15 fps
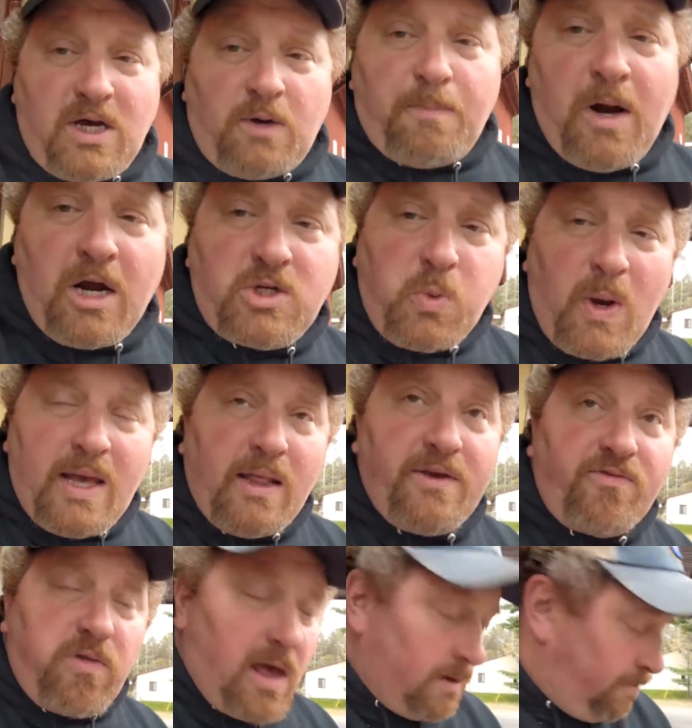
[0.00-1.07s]
up Mark's way
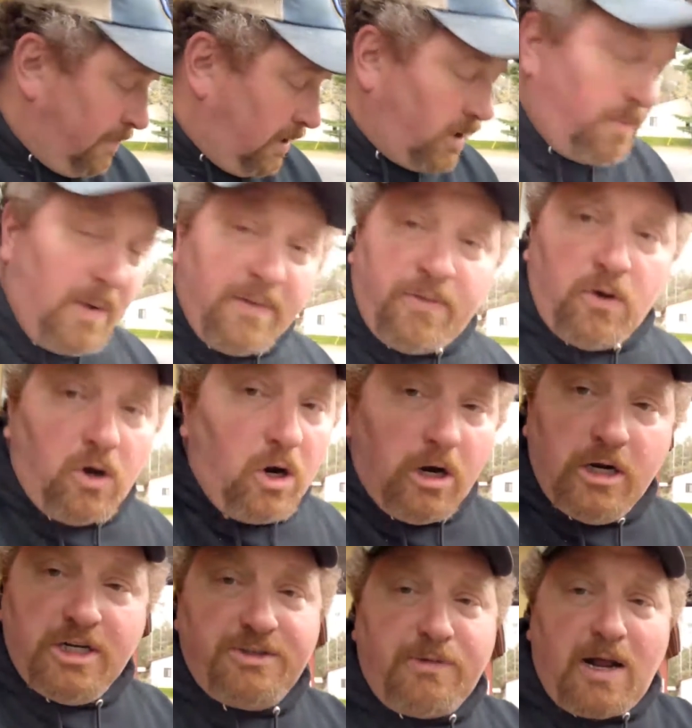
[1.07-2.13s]
about a month ago
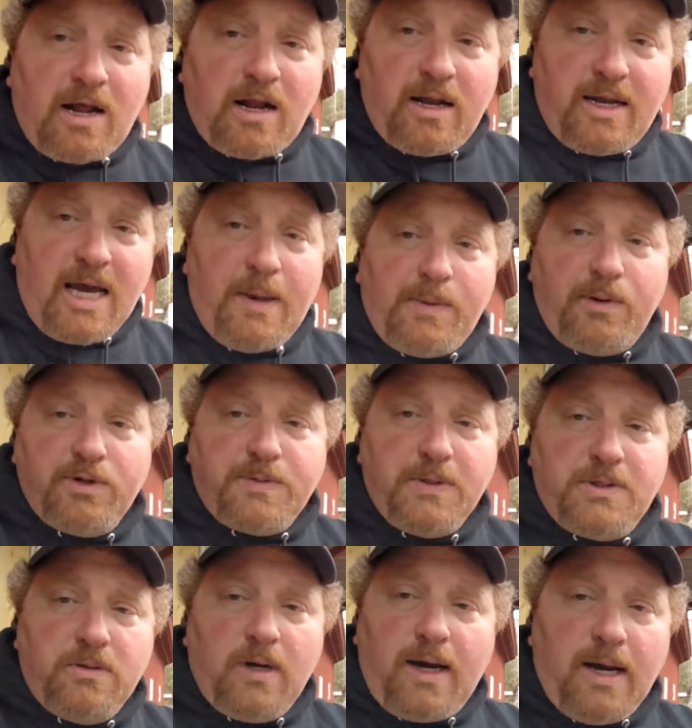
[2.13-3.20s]
and just ran out of time. We were
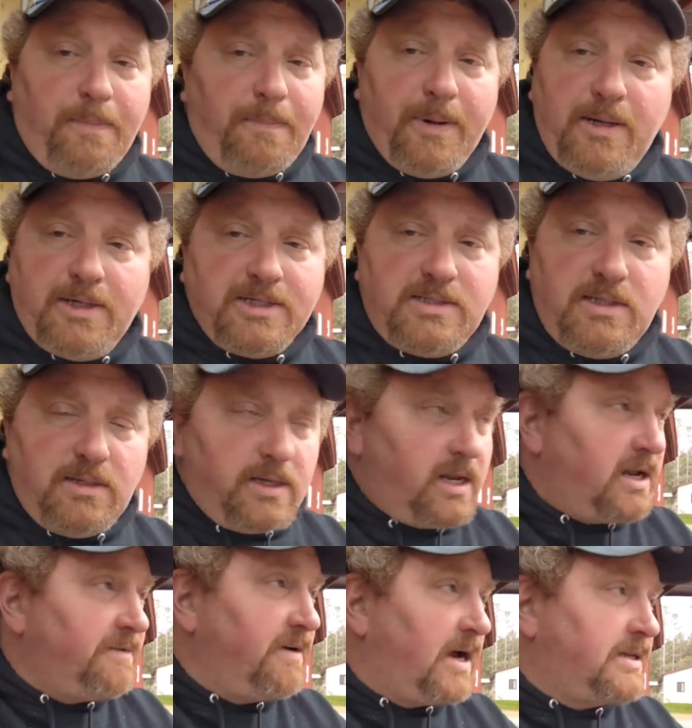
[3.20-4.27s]
supposed to hook up and just
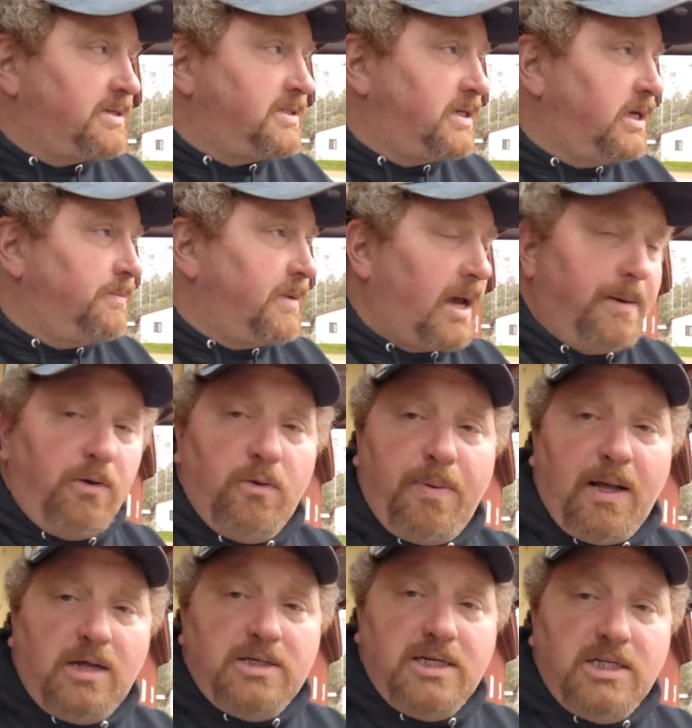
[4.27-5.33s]
never got to see him. And I do
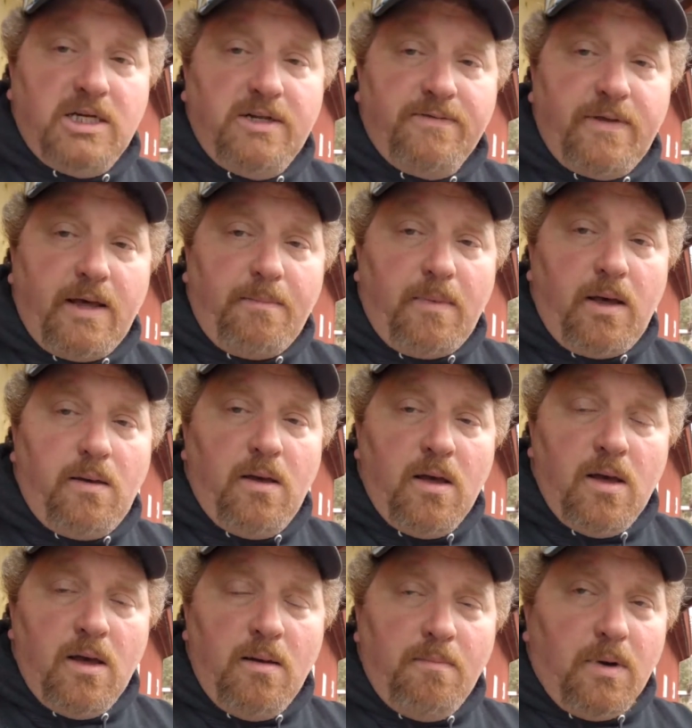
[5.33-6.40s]
apologize again for that,
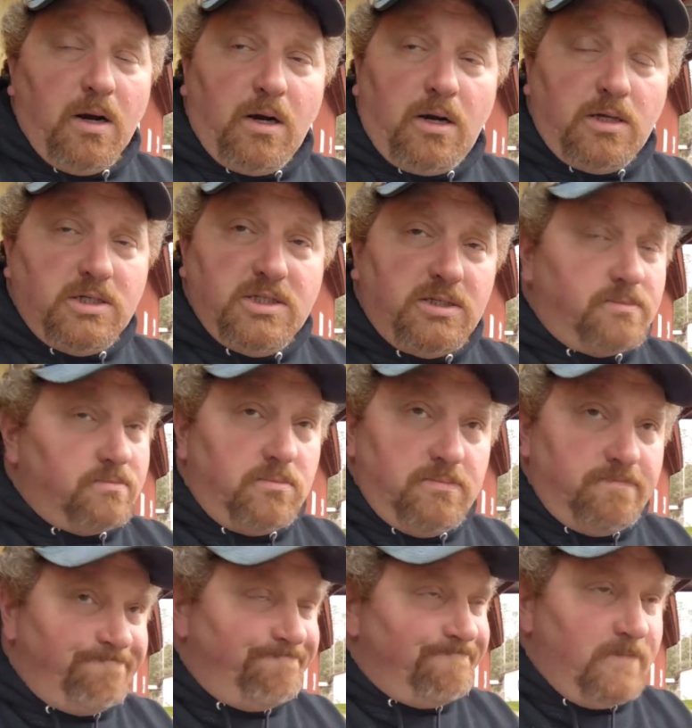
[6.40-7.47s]
Mark. It just
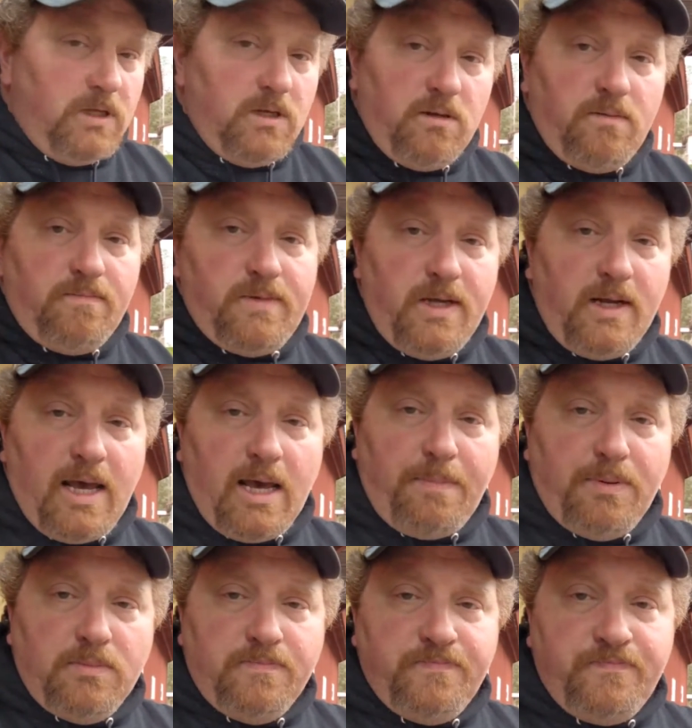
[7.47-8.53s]
didn't happen.